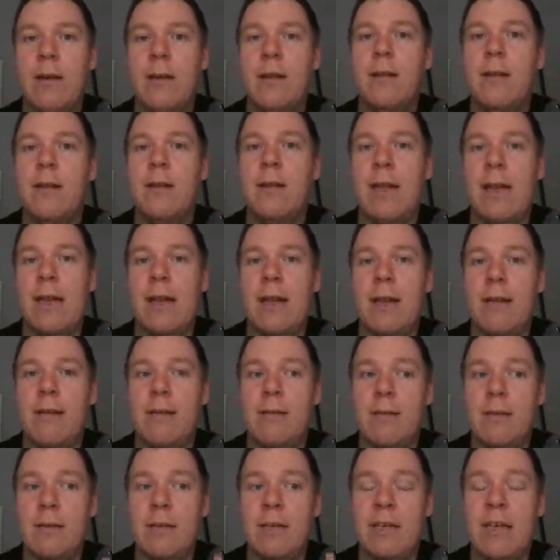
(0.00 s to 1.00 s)
the
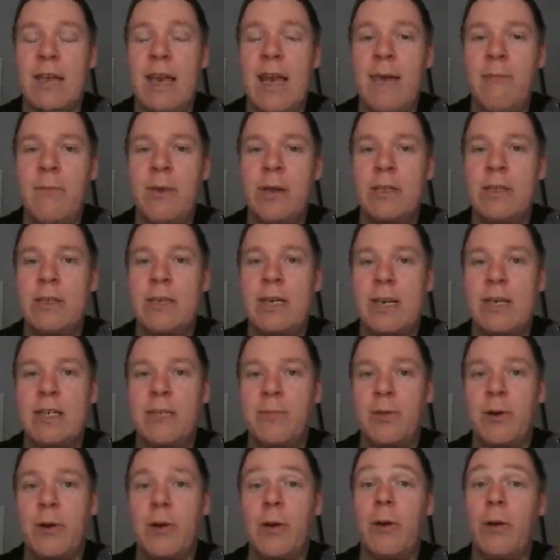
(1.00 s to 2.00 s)
Gamma
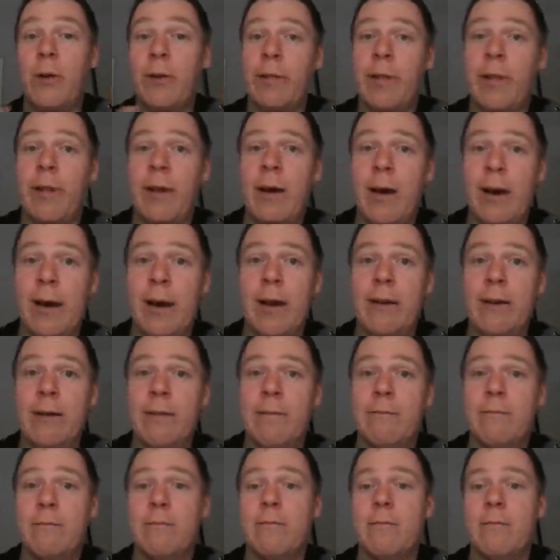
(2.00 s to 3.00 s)
textbook online,
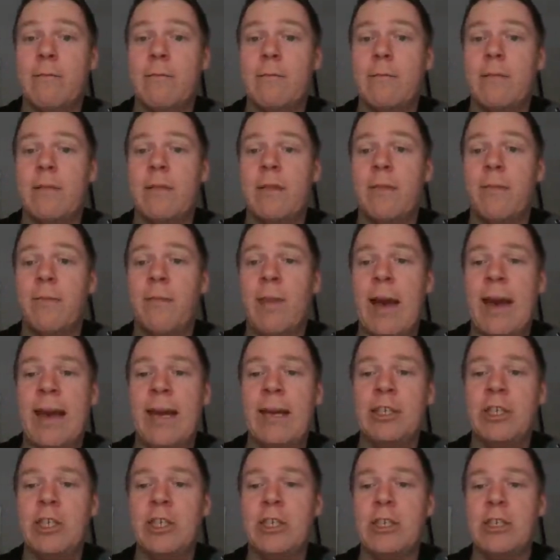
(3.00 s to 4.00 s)
the
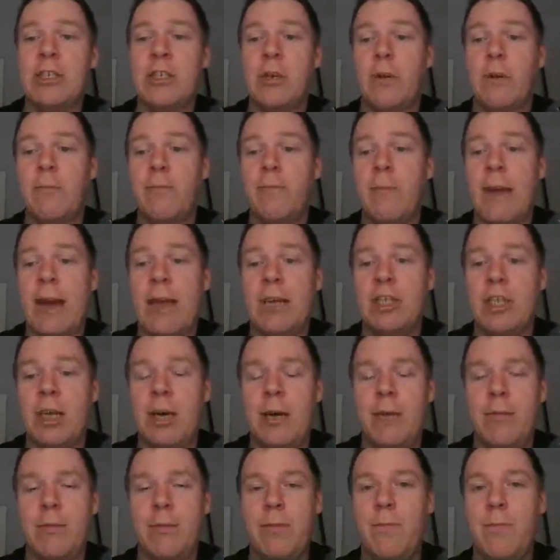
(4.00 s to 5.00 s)
pages don't match
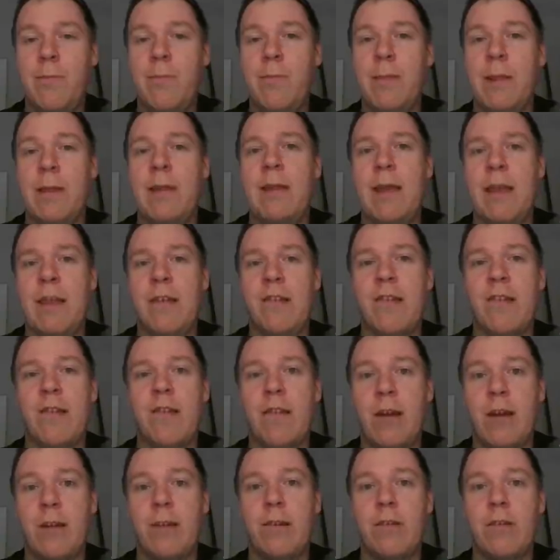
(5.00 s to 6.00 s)
up, but the
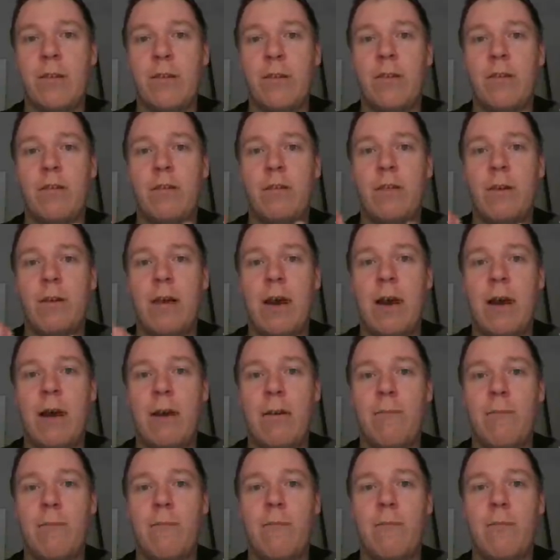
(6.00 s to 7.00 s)
exercises
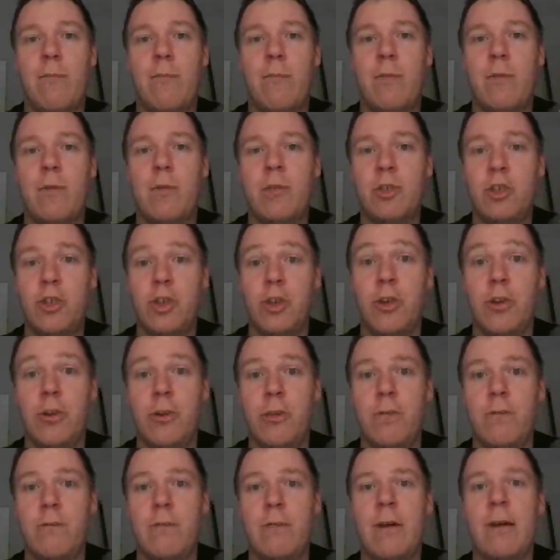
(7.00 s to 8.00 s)
should.
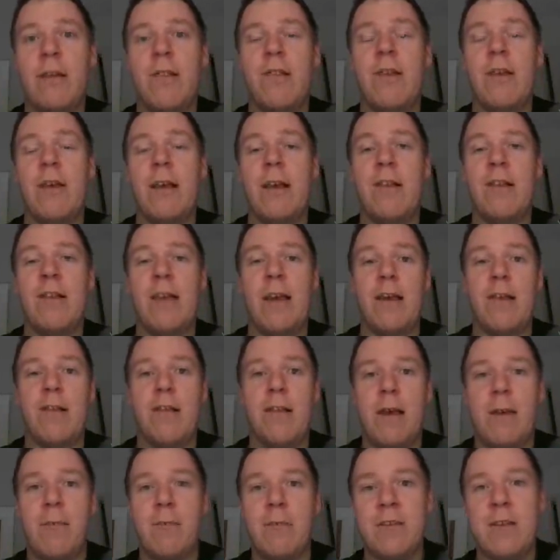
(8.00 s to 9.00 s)
It's the exact
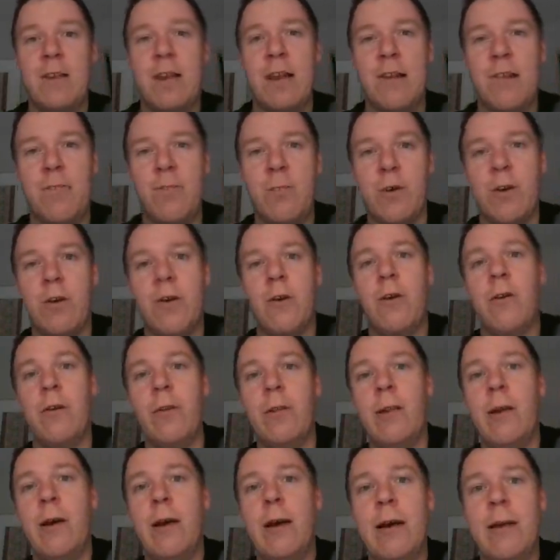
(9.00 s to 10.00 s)
same textbook
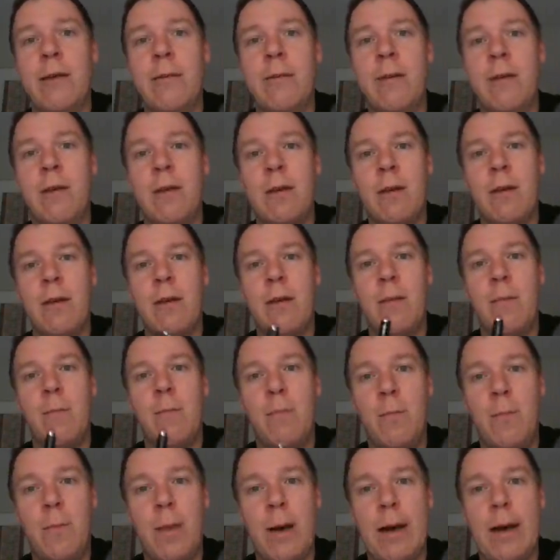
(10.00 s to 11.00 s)
online,
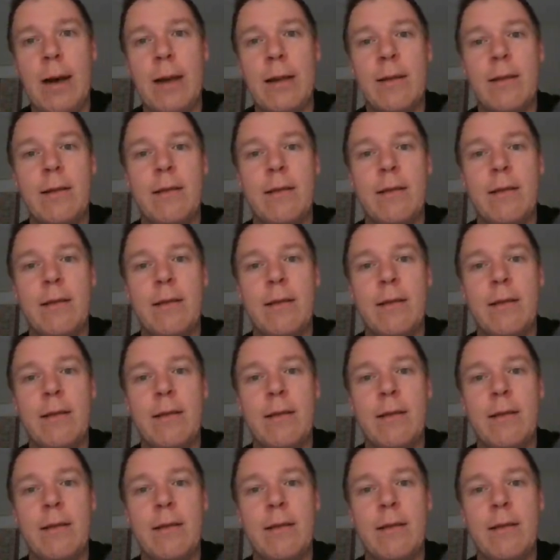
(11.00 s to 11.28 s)
but